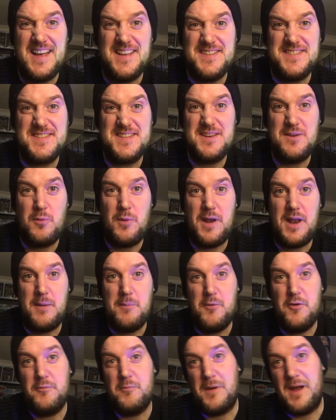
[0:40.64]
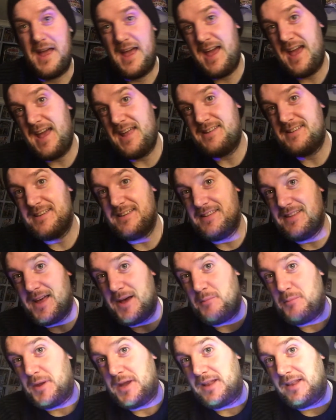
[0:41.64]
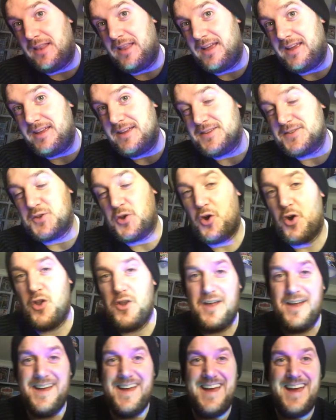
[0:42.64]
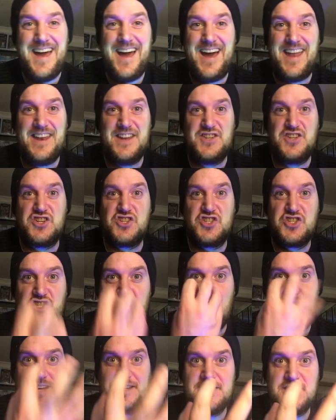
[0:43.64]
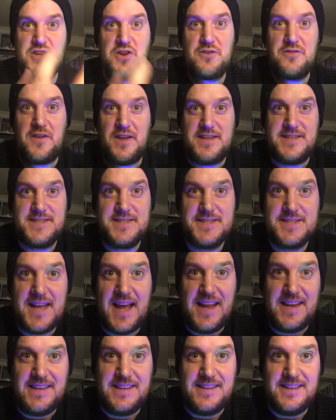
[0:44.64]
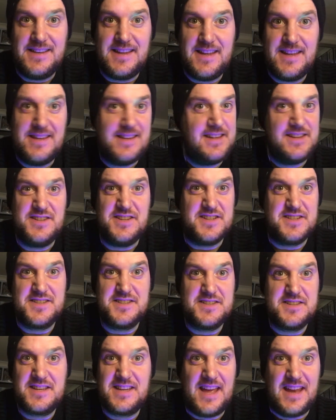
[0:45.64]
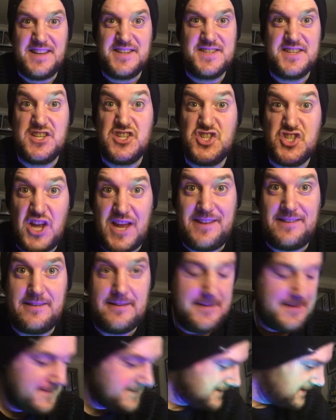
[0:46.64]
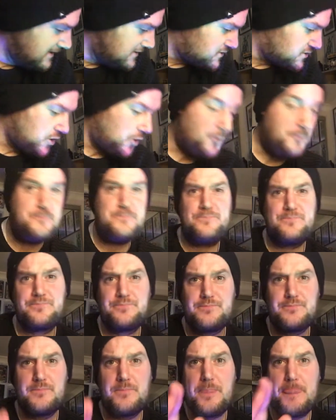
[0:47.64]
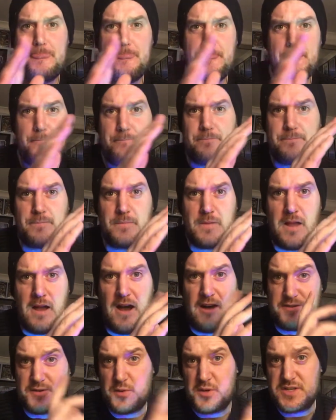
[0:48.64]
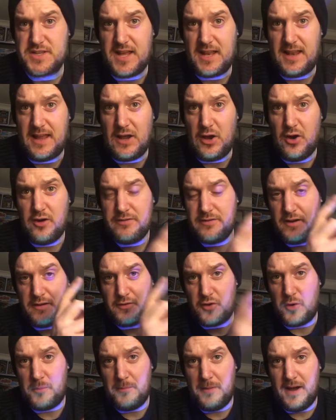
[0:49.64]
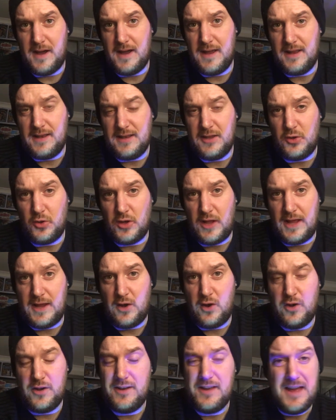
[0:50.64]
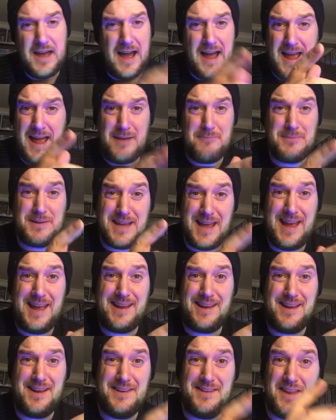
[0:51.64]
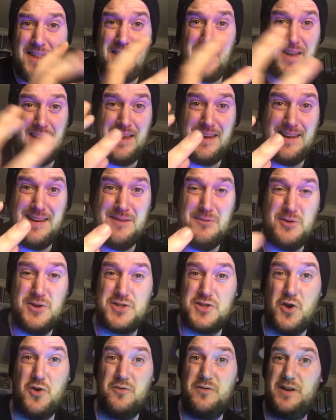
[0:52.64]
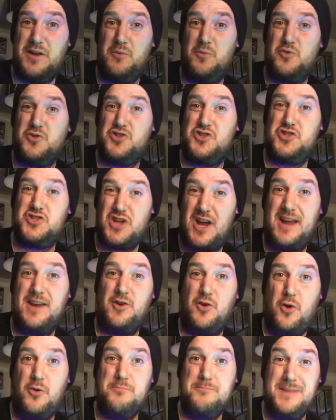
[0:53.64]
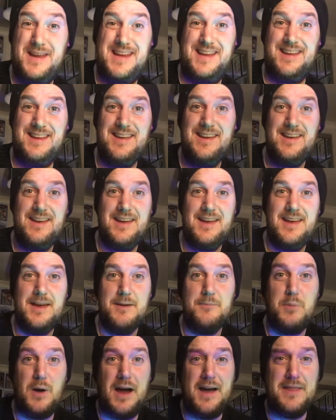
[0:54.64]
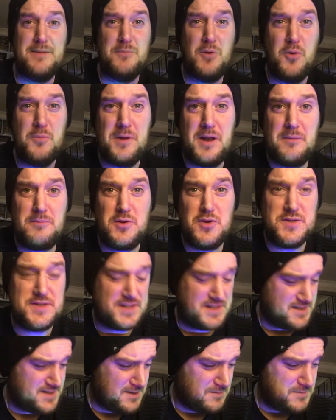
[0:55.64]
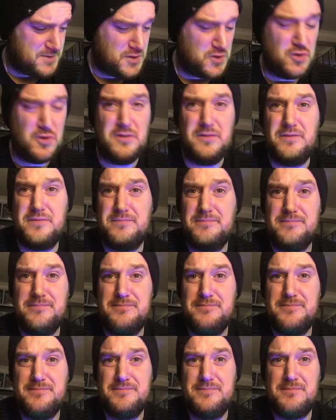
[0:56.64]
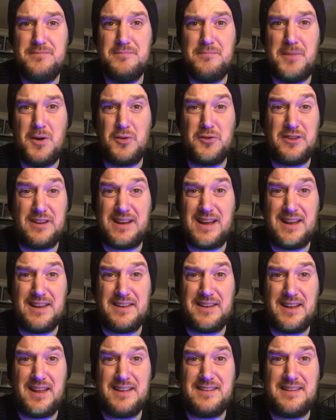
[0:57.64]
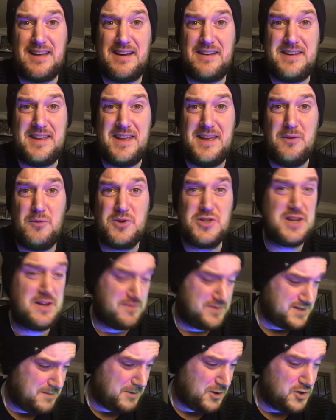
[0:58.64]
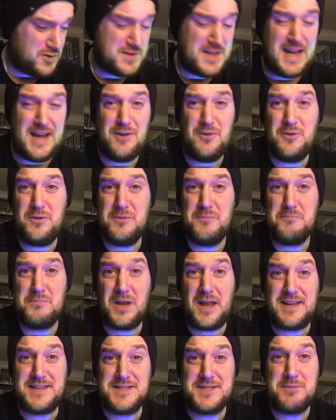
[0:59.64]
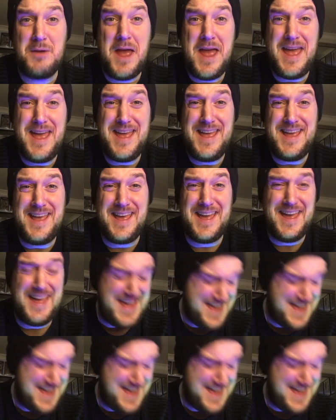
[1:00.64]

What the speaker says: as when I move my head that big light is on and it just shines in your face and you just can't see shit. So I've switched that light off, I've got my little light on. I am getting another light which hopefully will shine on me, but at the moment I'm using some sort of multicolored light down here, which every time I look down blinds me.